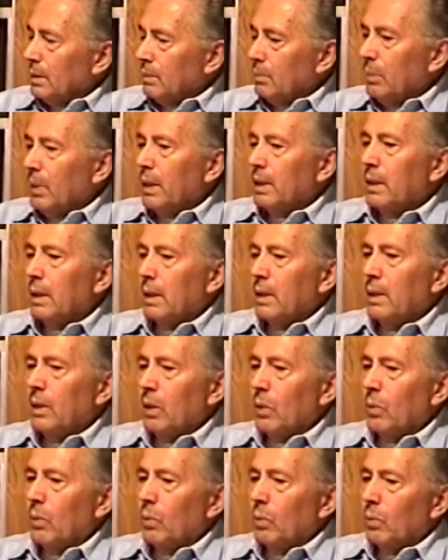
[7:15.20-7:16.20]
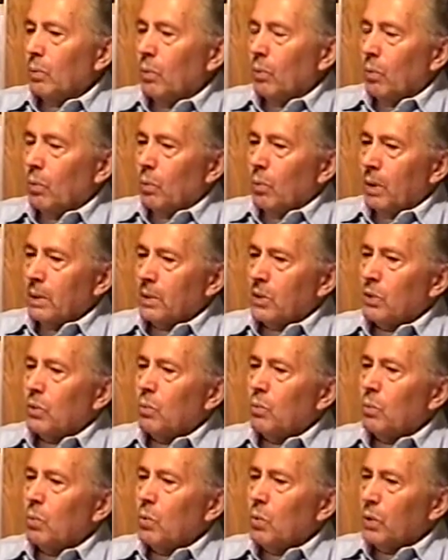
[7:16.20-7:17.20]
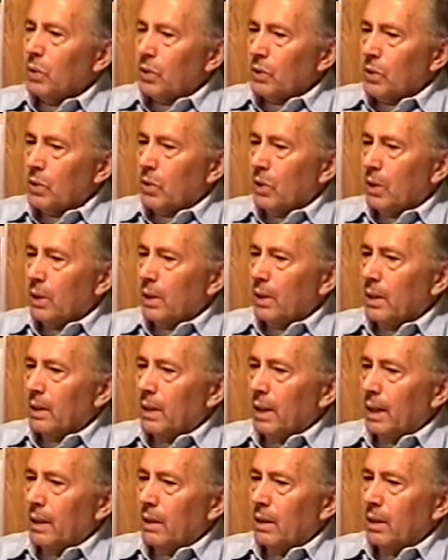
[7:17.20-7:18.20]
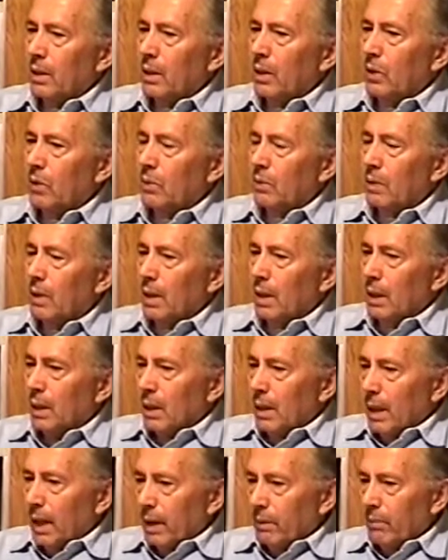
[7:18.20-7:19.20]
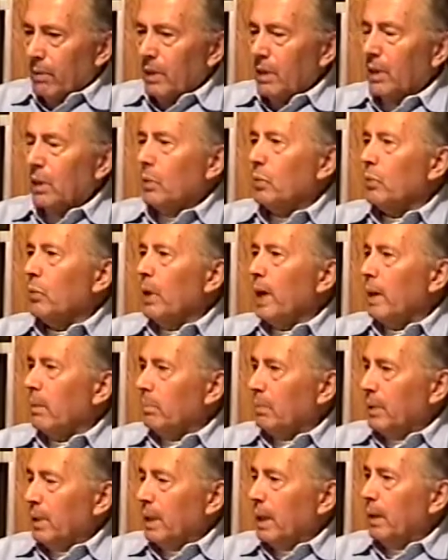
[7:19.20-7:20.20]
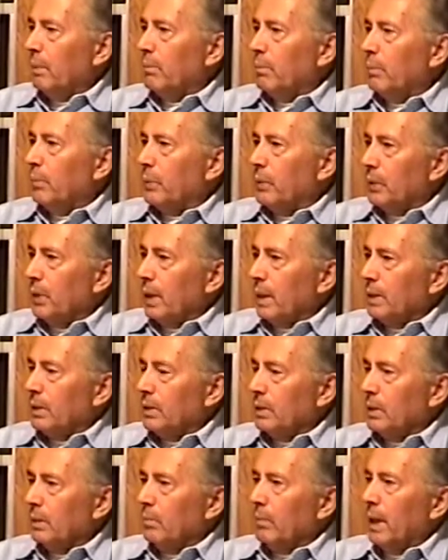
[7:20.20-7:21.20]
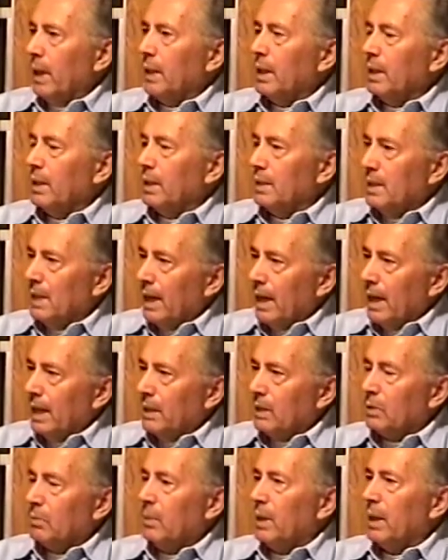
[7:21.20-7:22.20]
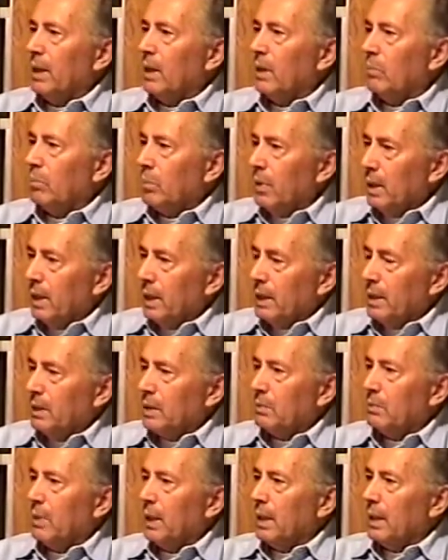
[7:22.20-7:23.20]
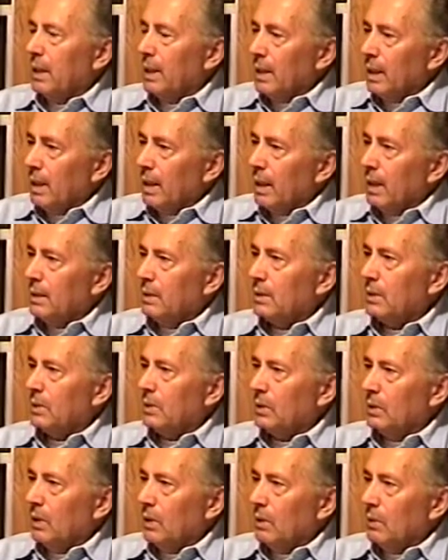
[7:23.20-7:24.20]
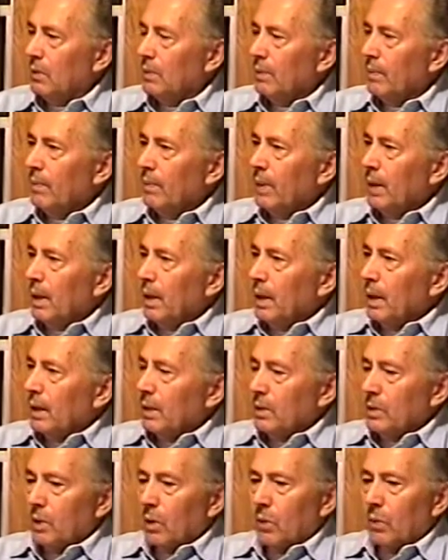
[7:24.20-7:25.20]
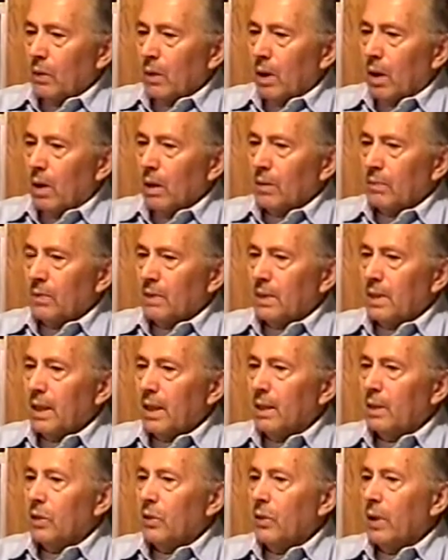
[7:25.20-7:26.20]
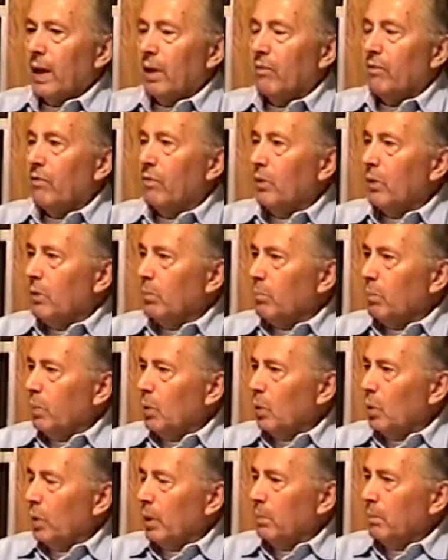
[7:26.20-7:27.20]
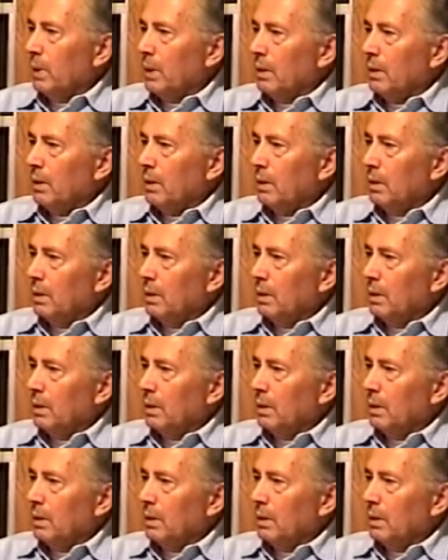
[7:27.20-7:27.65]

But, you know, once the war started, then, you know, everything ramped up. Production, making tanks, making planes, making guns, you know. So all of a sudden you had full employment,